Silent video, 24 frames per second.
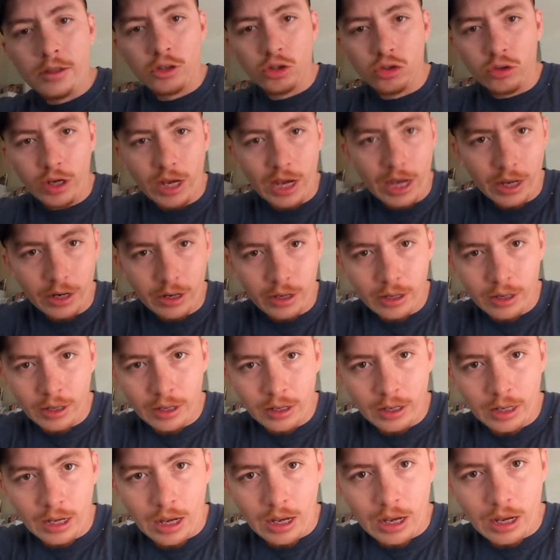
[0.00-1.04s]
So yeah,
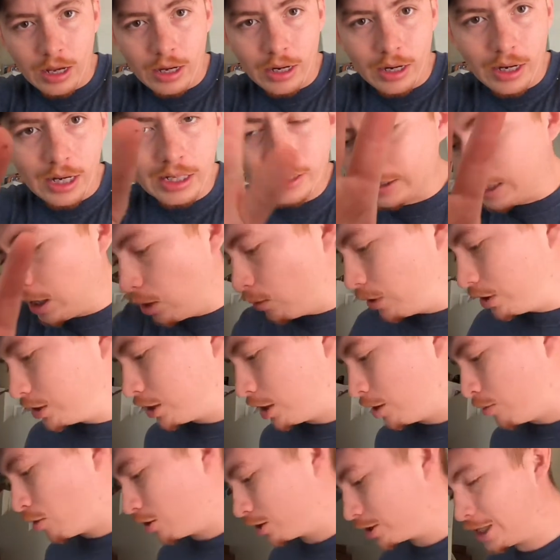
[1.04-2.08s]
let's not waste
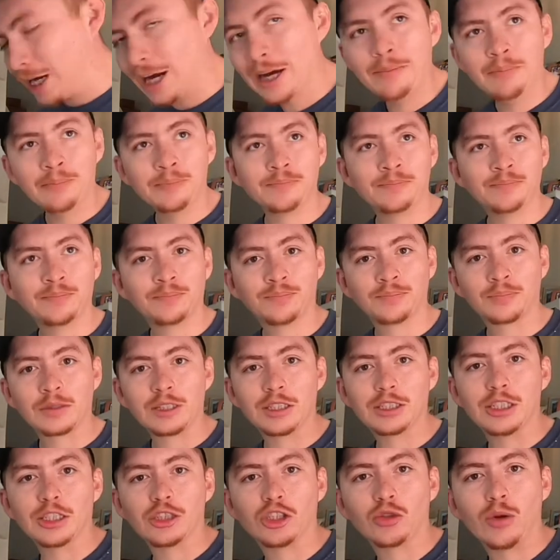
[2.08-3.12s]
any more time.
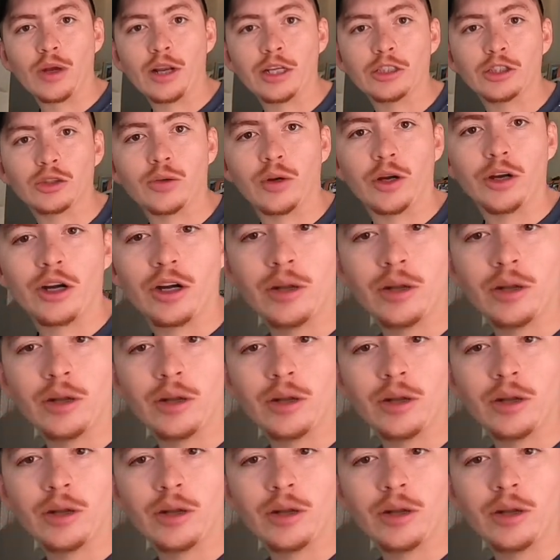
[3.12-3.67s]
Let's get straight into it